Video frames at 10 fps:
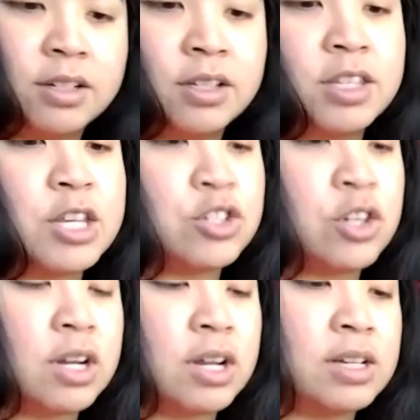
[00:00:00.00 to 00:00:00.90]
These
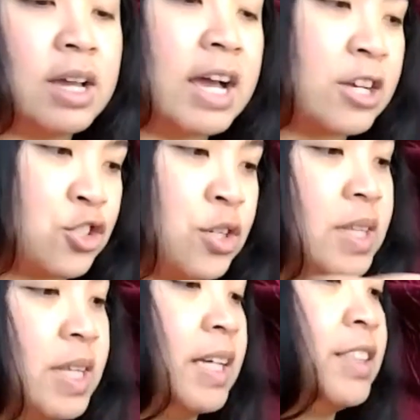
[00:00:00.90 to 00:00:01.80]
are extra
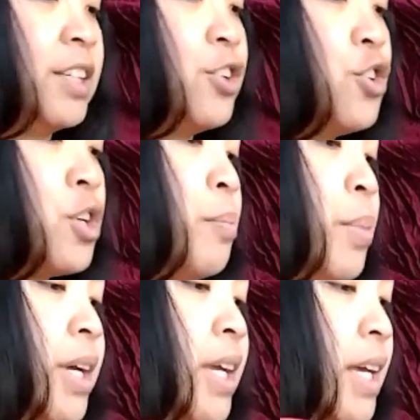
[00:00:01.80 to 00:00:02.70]
things that you can
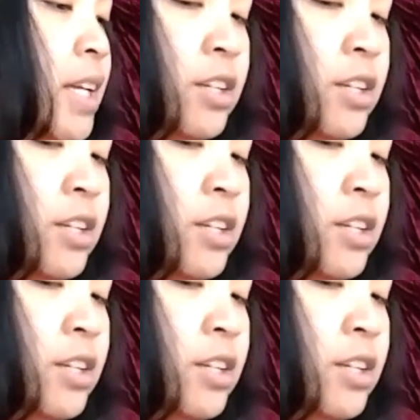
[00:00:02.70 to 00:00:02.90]
put in,